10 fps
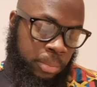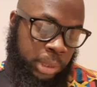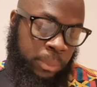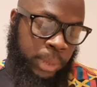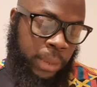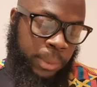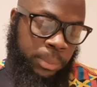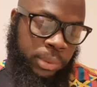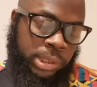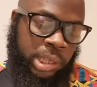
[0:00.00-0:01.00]
but the Black
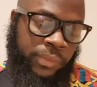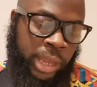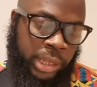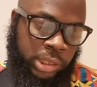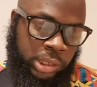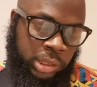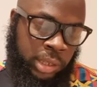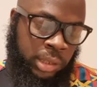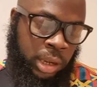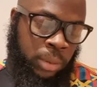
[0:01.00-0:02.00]
People's Day of Action
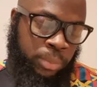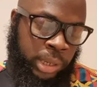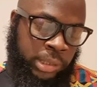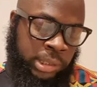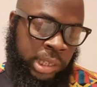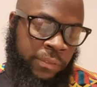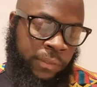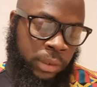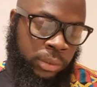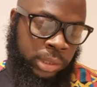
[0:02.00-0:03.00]
and the uprisings that
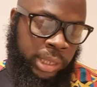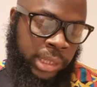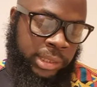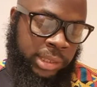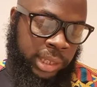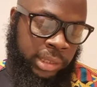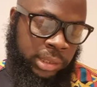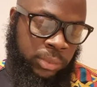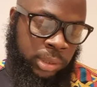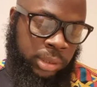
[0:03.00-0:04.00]
followed in
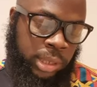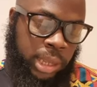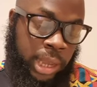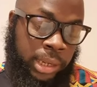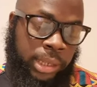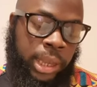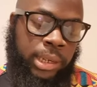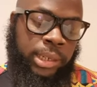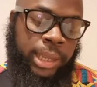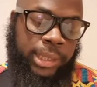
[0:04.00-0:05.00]
1981 and
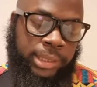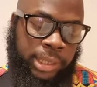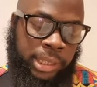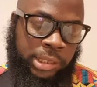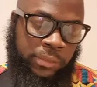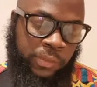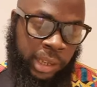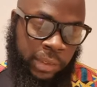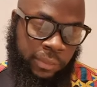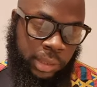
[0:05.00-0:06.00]
again in
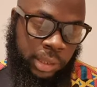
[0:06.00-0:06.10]
1985